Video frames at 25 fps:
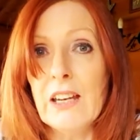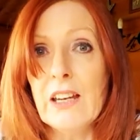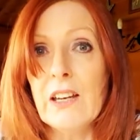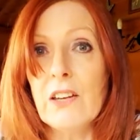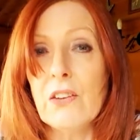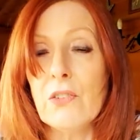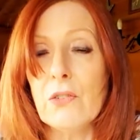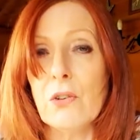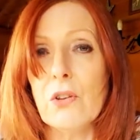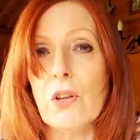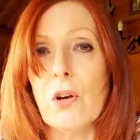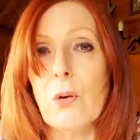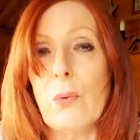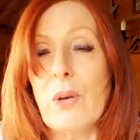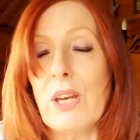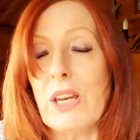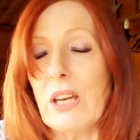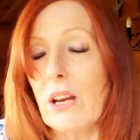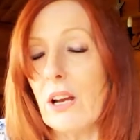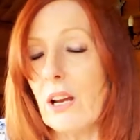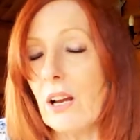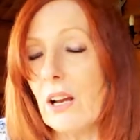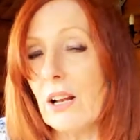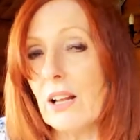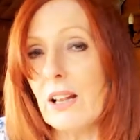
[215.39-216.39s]
so that we
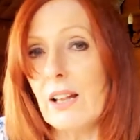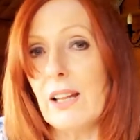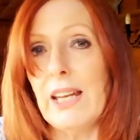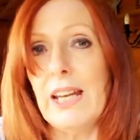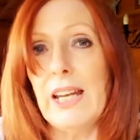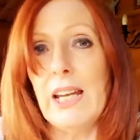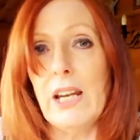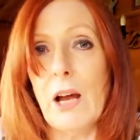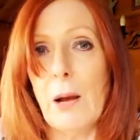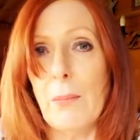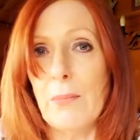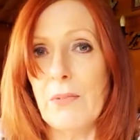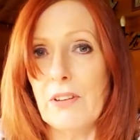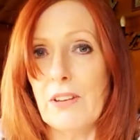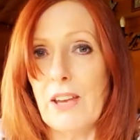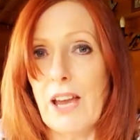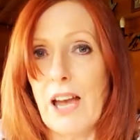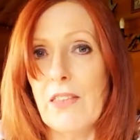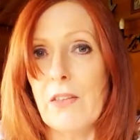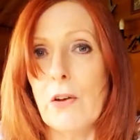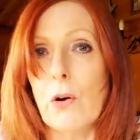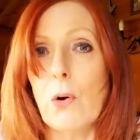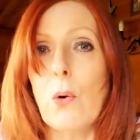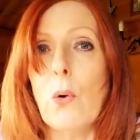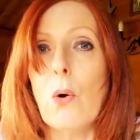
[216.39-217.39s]
can clean up
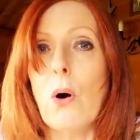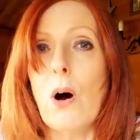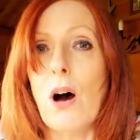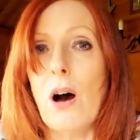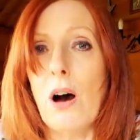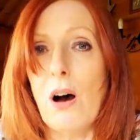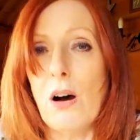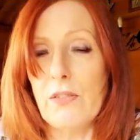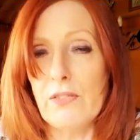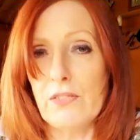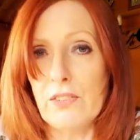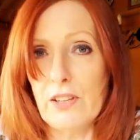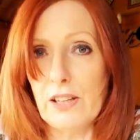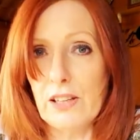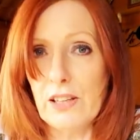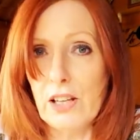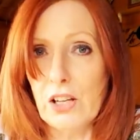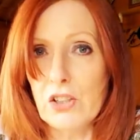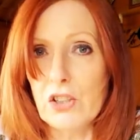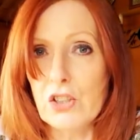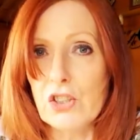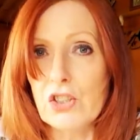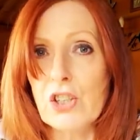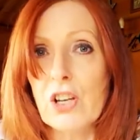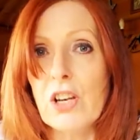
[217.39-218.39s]
together, or after
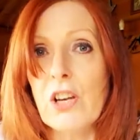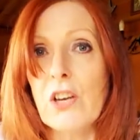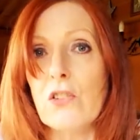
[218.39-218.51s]
lunch,